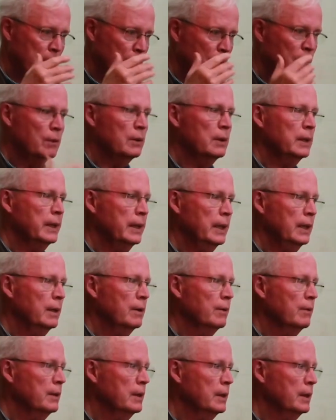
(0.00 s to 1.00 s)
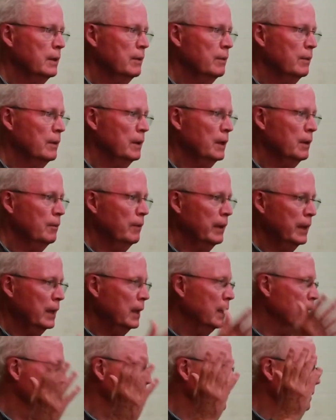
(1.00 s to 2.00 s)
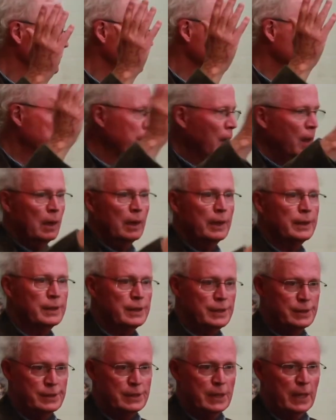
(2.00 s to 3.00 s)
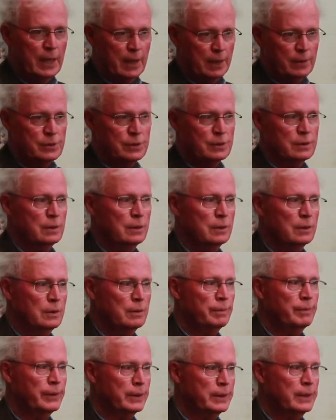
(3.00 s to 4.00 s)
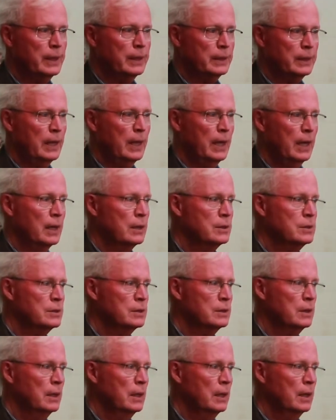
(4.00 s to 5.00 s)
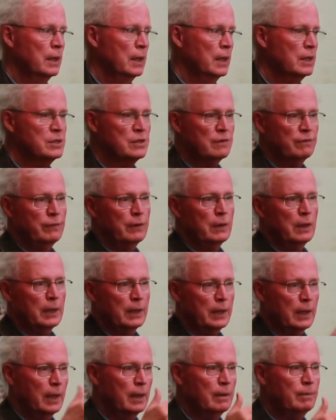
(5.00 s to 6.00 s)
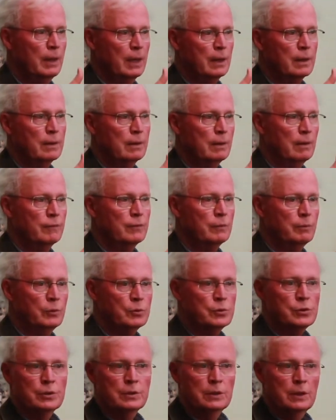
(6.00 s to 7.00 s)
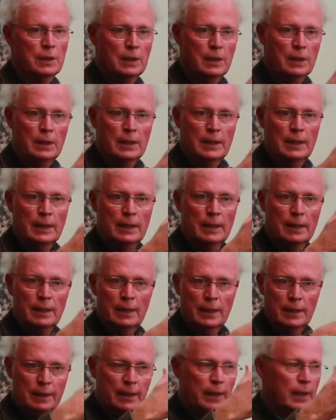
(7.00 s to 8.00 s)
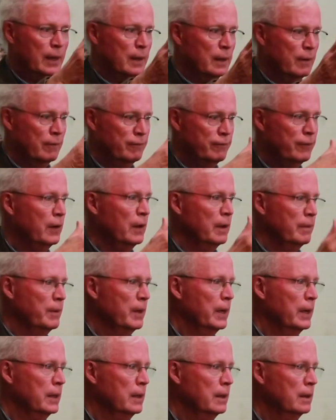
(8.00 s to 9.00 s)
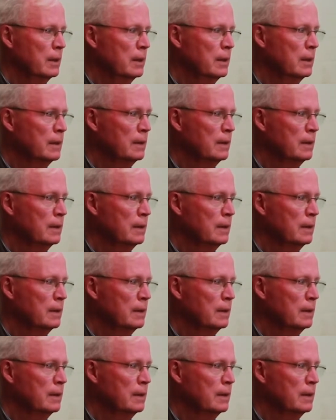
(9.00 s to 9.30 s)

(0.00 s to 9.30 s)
got all the gear, and he went out behind his house to protect the house as the fire came out of the bush and they had a fire break.